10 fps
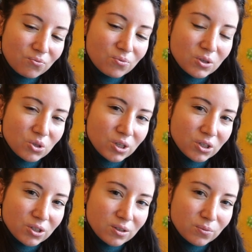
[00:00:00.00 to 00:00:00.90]

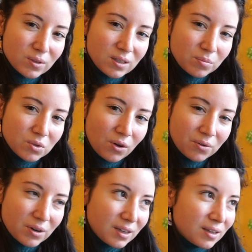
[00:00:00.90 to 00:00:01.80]
frustrations with some
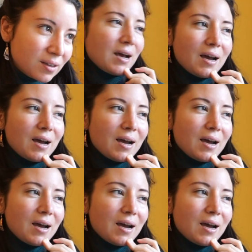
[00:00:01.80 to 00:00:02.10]
songwriting.